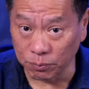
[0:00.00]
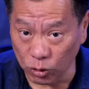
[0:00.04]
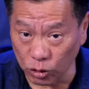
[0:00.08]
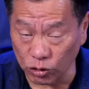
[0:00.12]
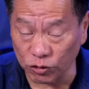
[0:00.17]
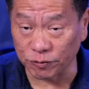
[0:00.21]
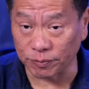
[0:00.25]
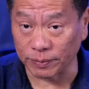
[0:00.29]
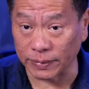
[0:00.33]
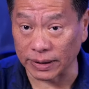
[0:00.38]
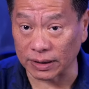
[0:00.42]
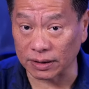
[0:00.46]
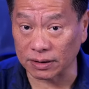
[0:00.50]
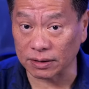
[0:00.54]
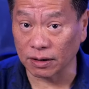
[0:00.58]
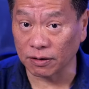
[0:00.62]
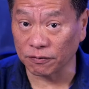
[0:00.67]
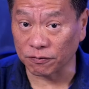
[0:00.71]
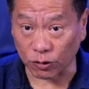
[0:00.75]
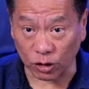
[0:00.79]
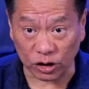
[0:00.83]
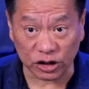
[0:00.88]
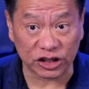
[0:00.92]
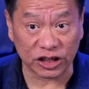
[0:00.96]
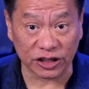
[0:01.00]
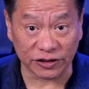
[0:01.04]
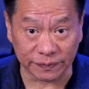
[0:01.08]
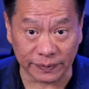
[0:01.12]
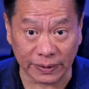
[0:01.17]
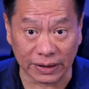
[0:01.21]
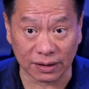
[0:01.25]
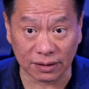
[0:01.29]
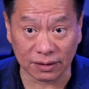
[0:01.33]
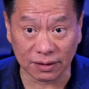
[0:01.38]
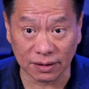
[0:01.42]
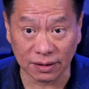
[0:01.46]
movement for
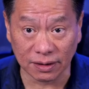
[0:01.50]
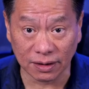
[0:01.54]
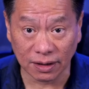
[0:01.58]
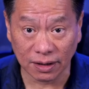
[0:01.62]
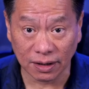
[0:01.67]
achievement.